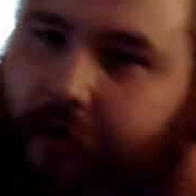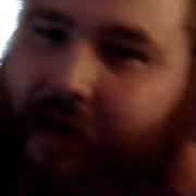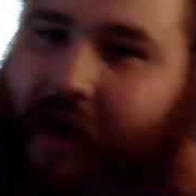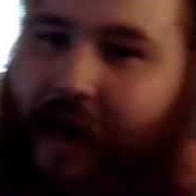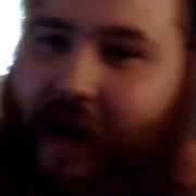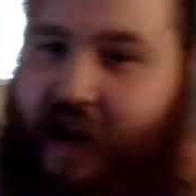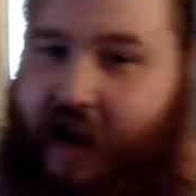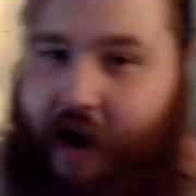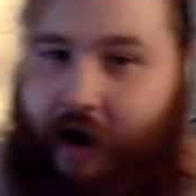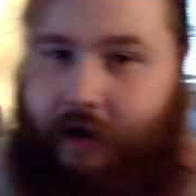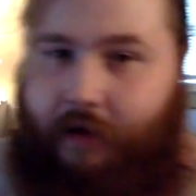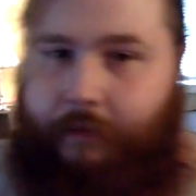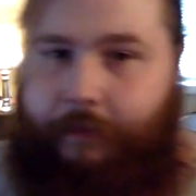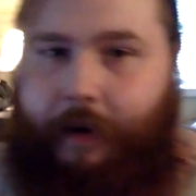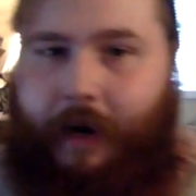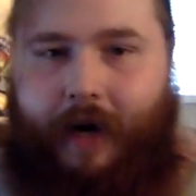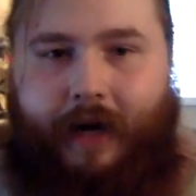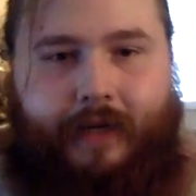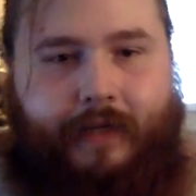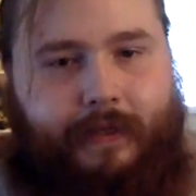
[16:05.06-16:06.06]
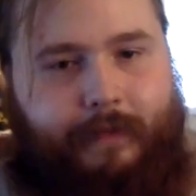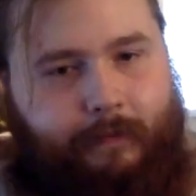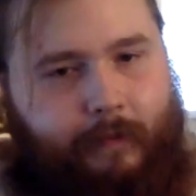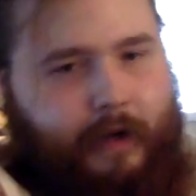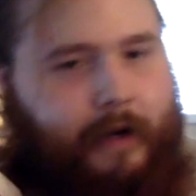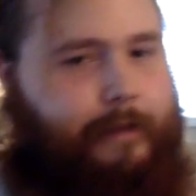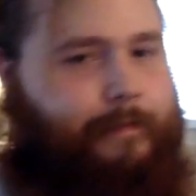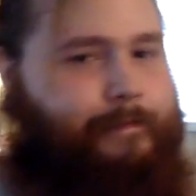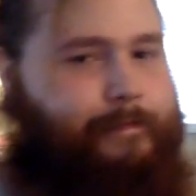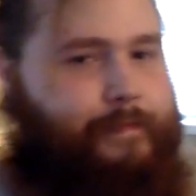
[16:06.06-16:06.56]
taking it out of the box.
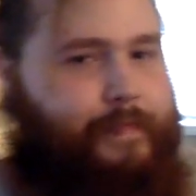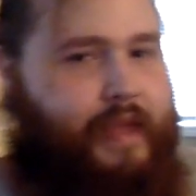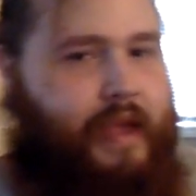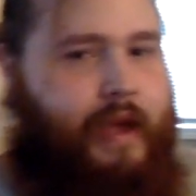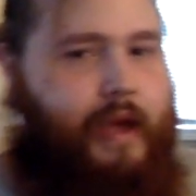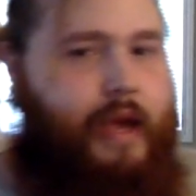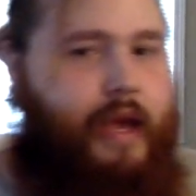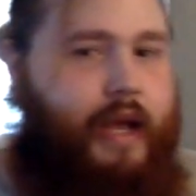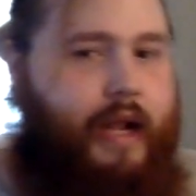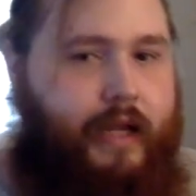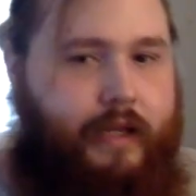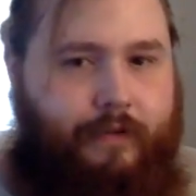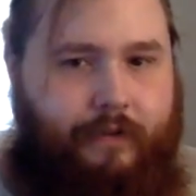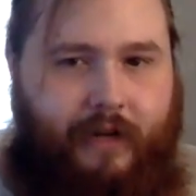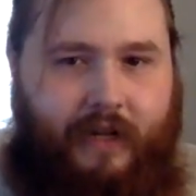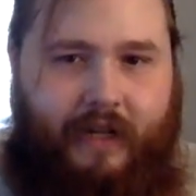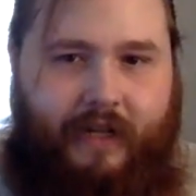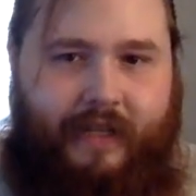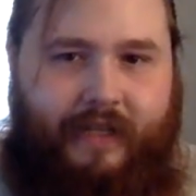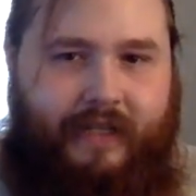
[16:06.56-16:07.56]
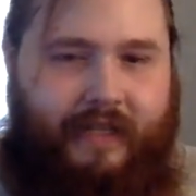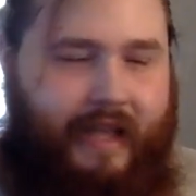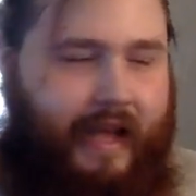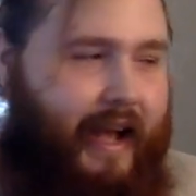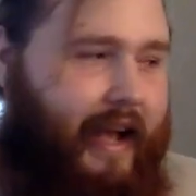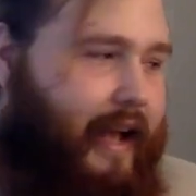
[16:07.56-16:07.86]
But it is what it is.